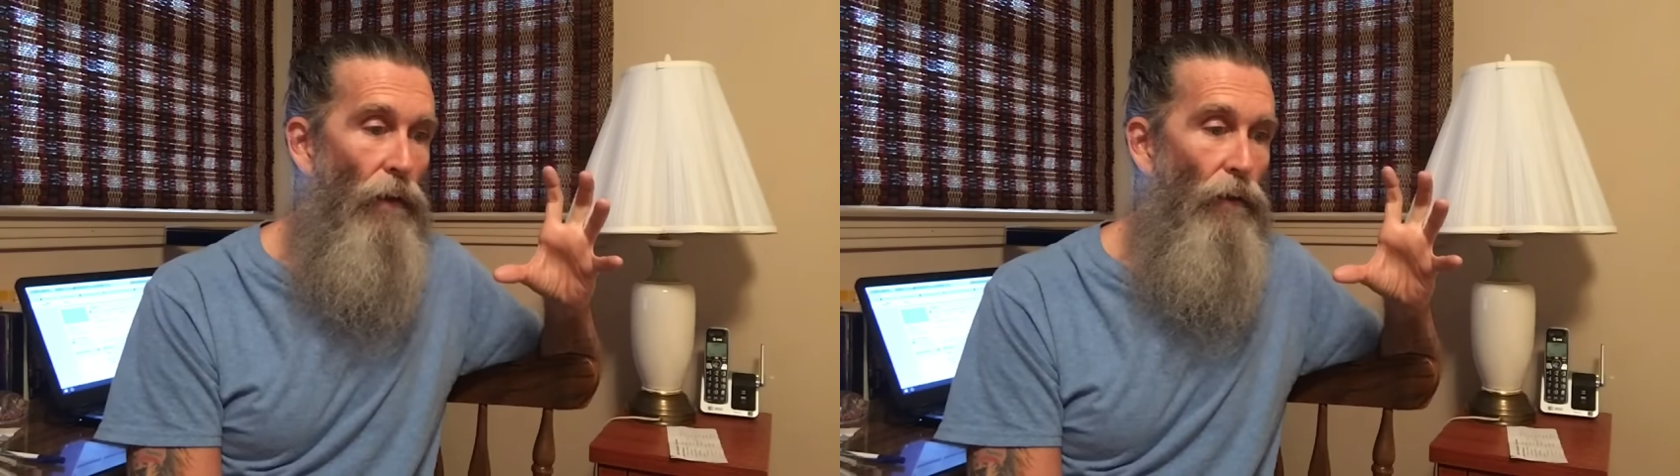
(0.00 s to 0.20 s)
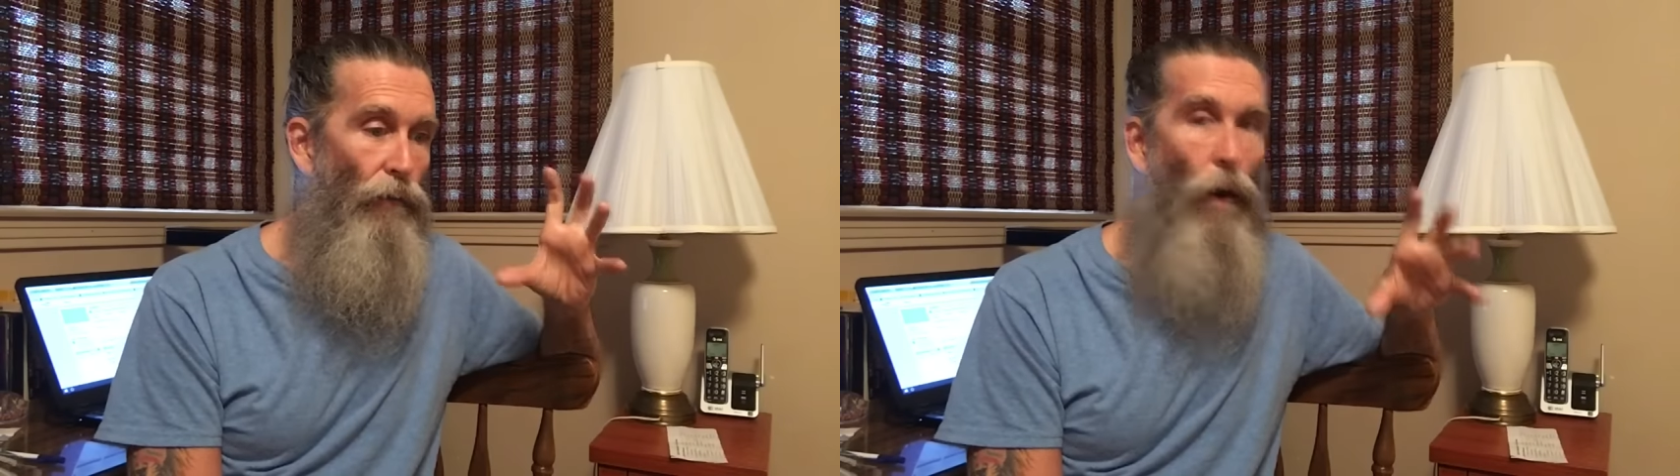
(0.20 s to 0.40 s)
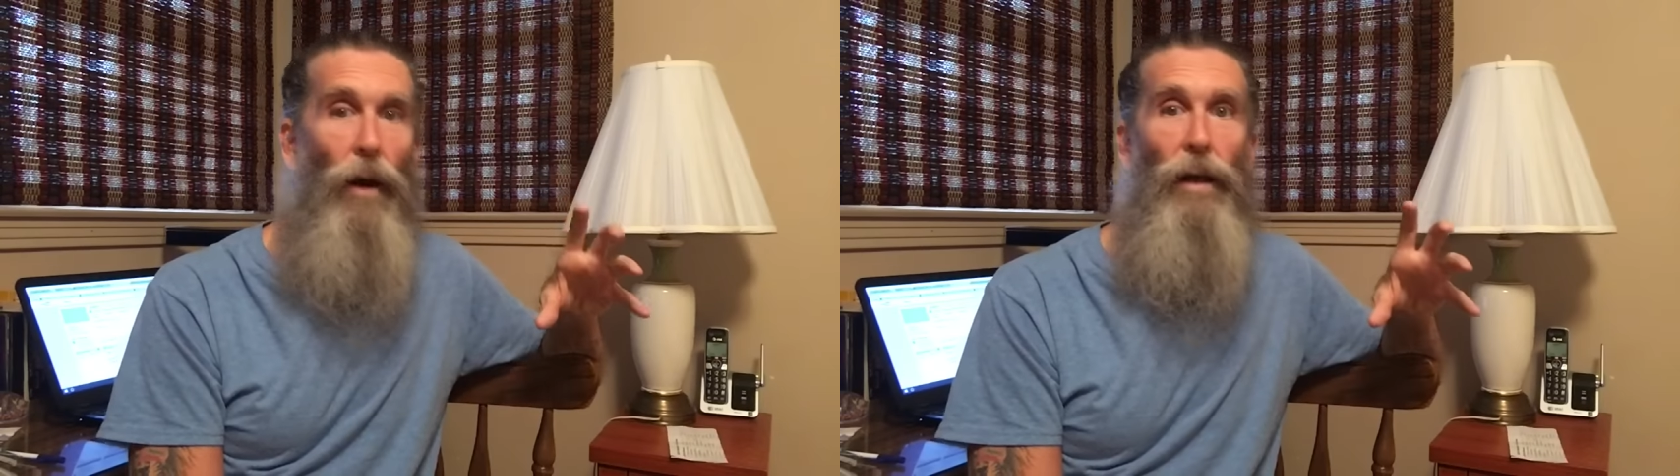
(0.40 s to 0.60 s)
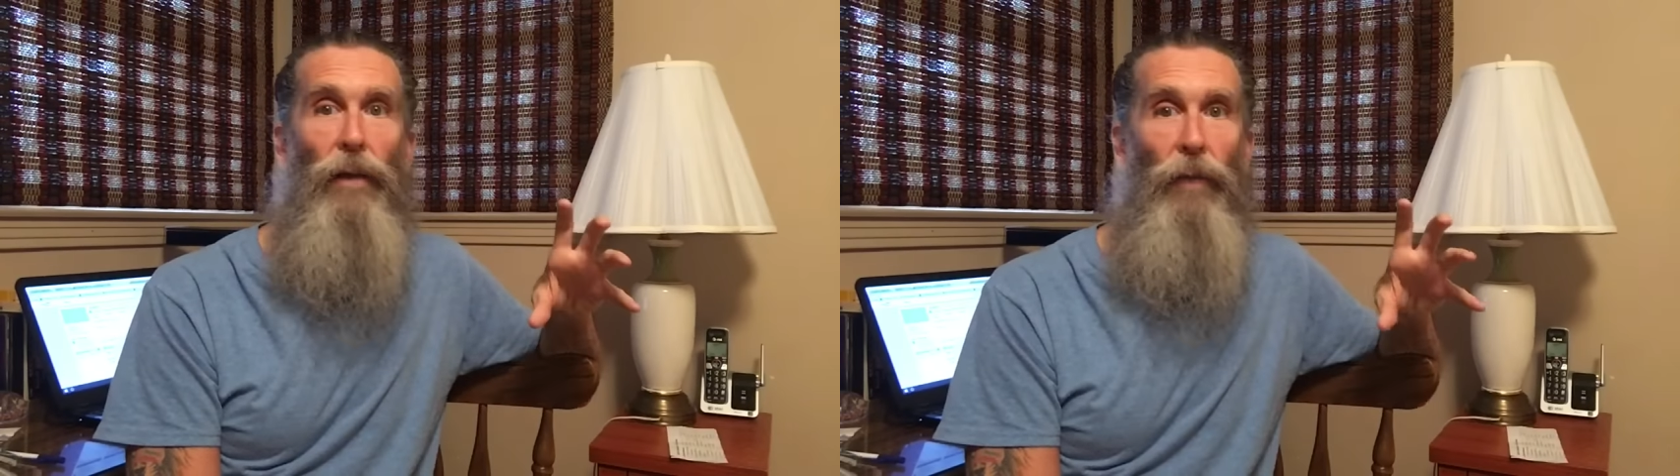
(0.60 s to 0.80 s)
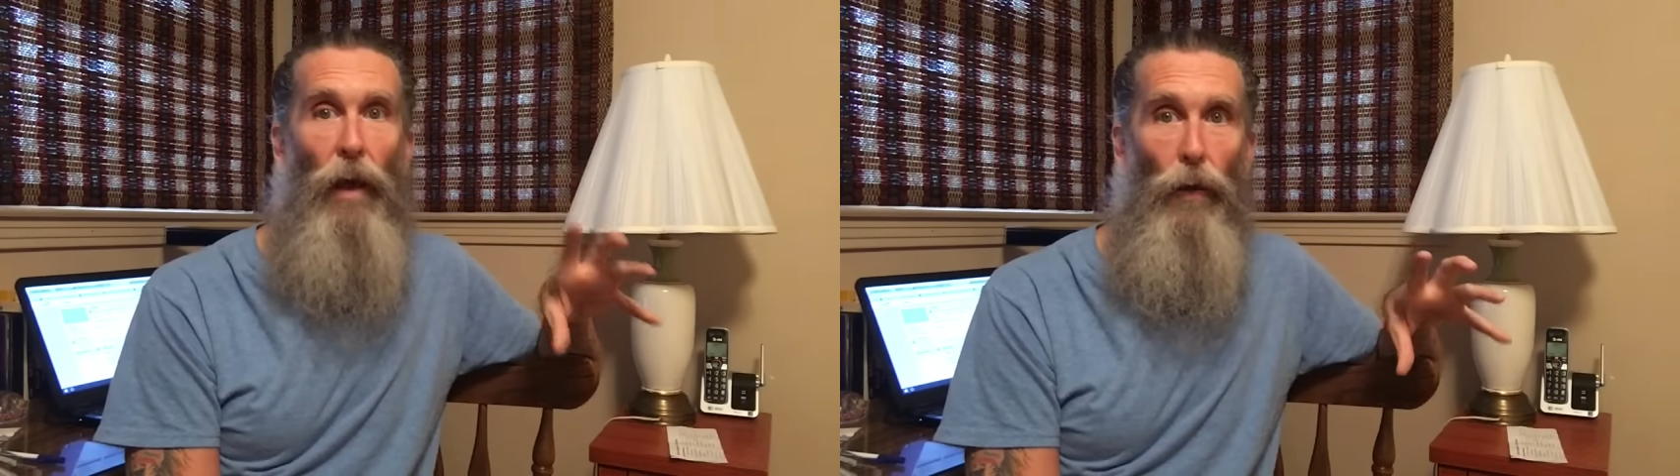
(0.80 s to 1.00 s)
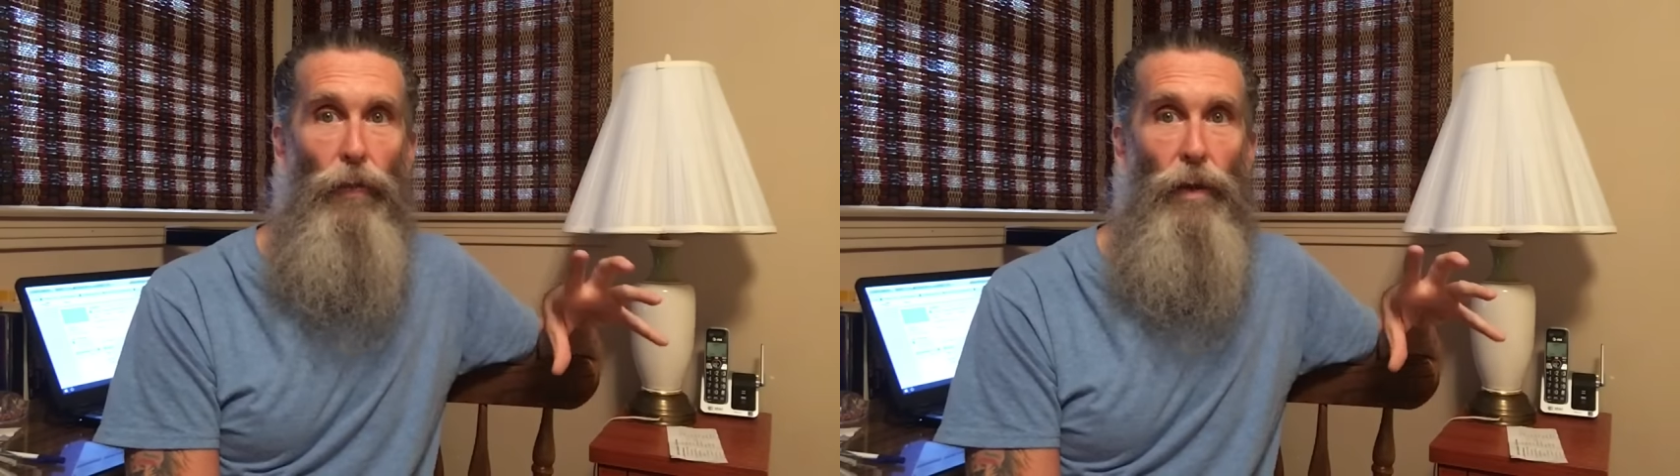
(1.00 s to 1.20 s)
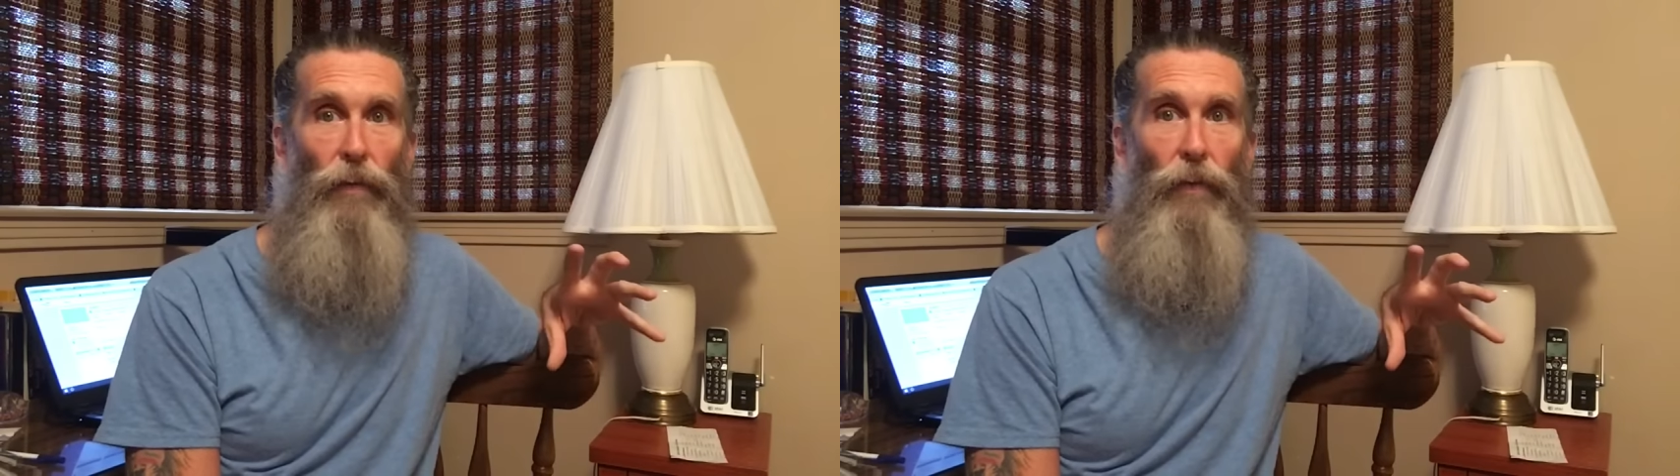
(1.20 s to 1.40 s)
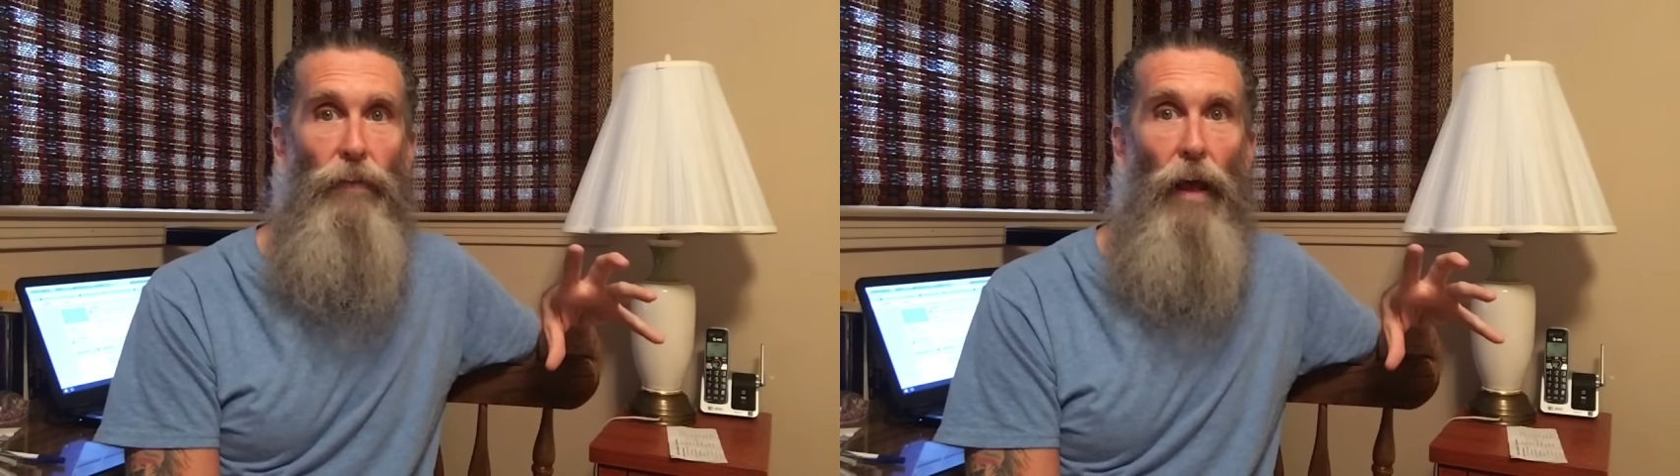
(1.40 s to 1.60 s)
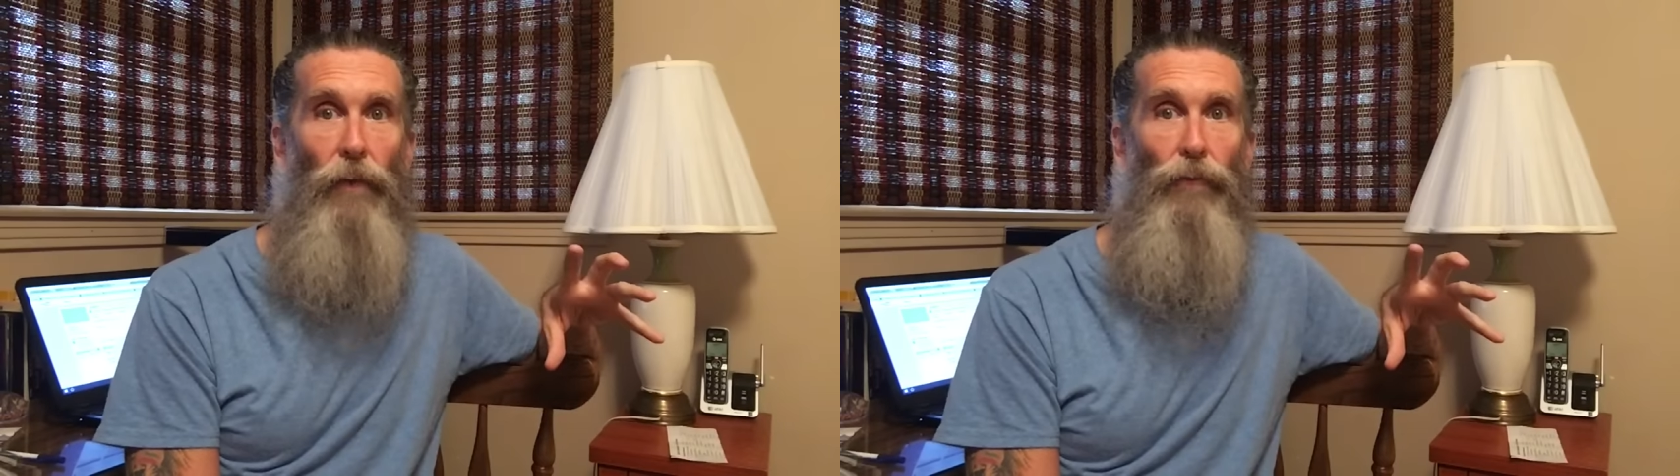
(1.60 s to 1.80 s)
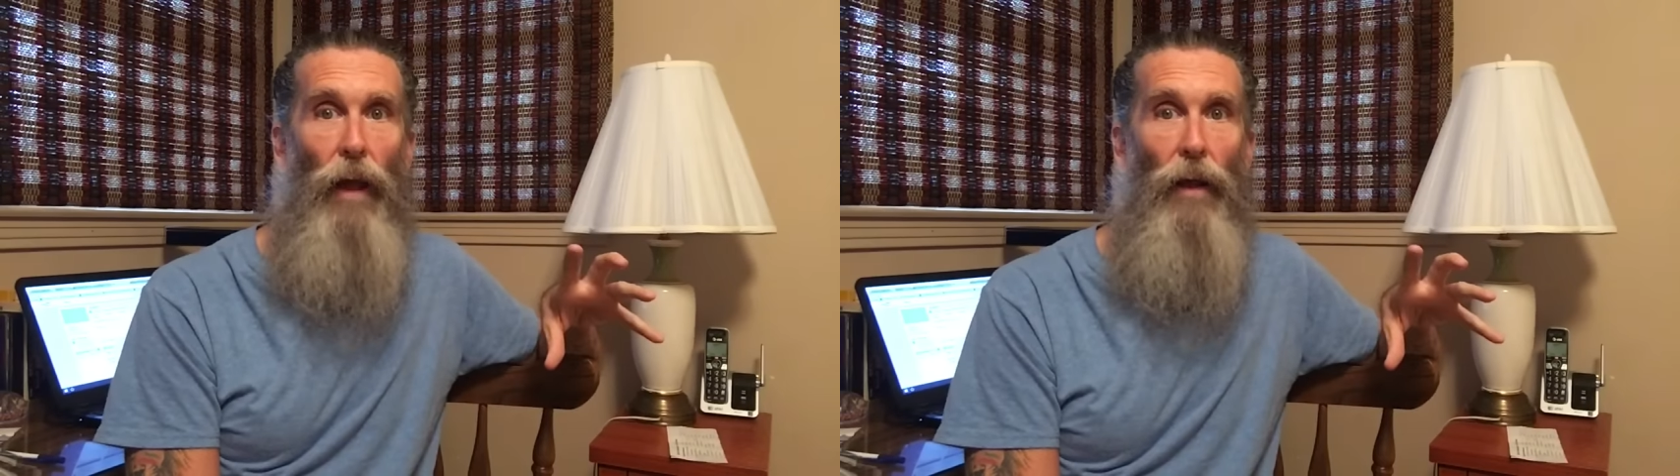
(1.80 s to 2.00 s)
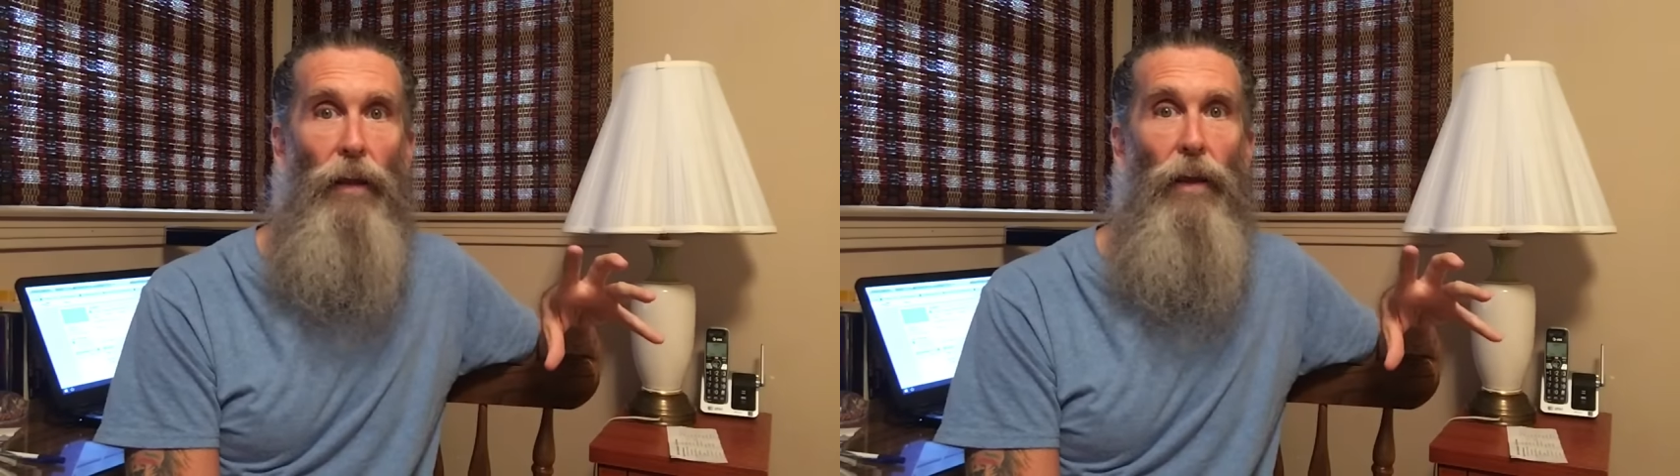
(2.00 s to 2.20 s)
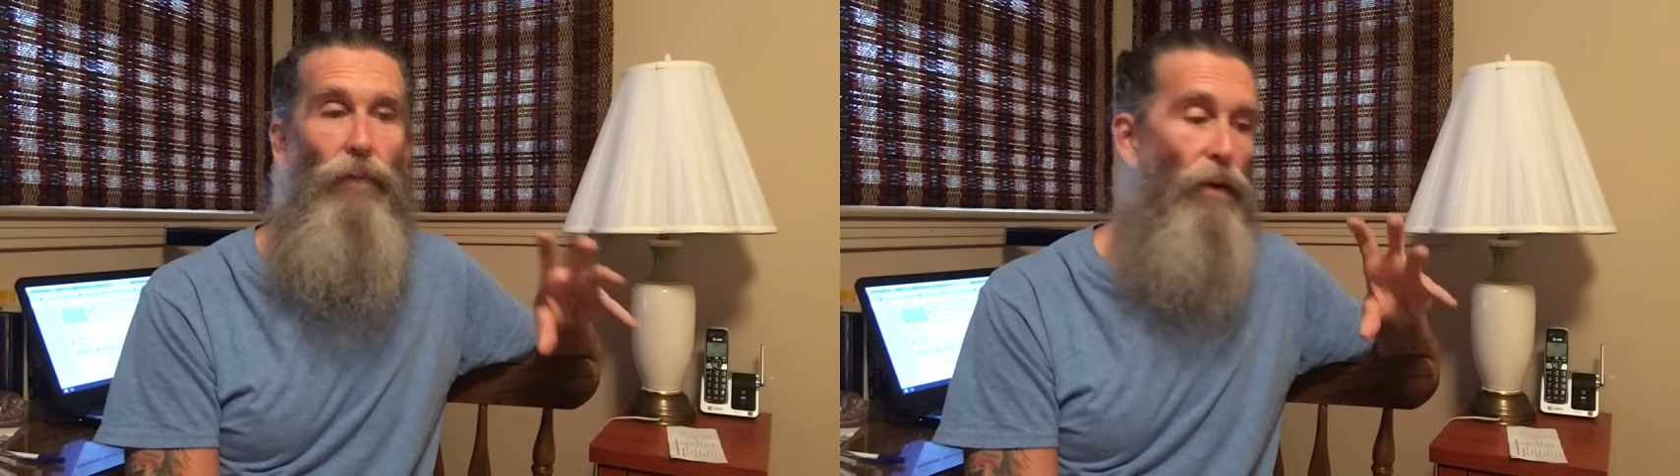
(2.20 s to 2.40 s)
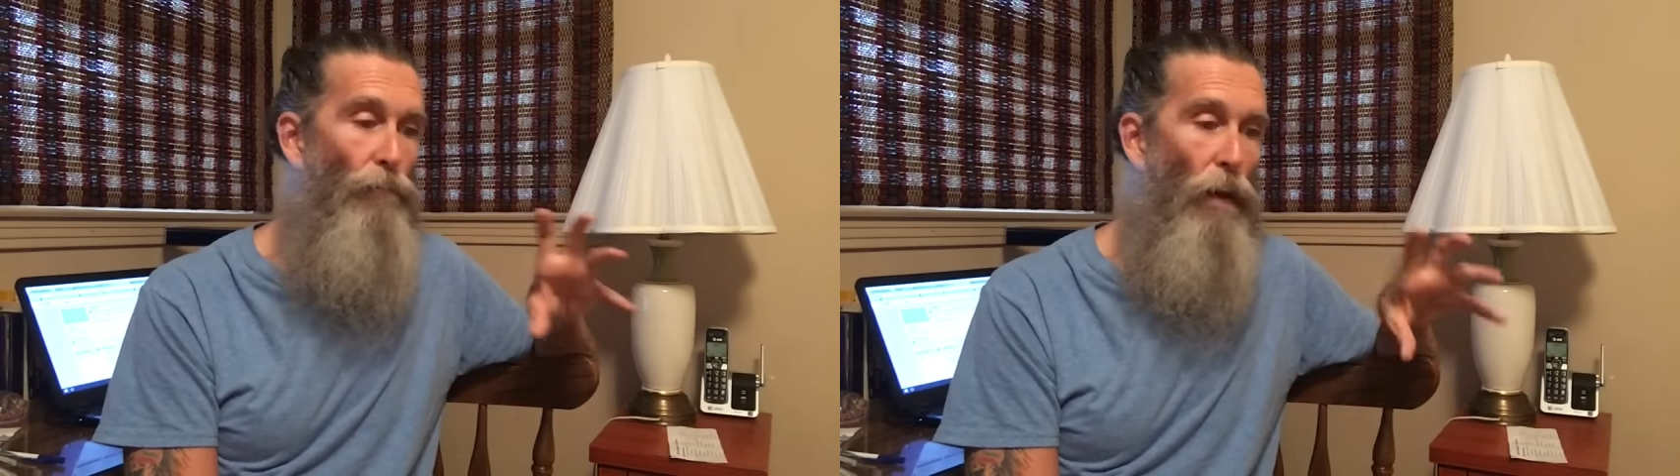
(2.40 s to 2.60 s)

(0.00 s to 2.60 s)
sorry, as healthy as this lifestyle is and as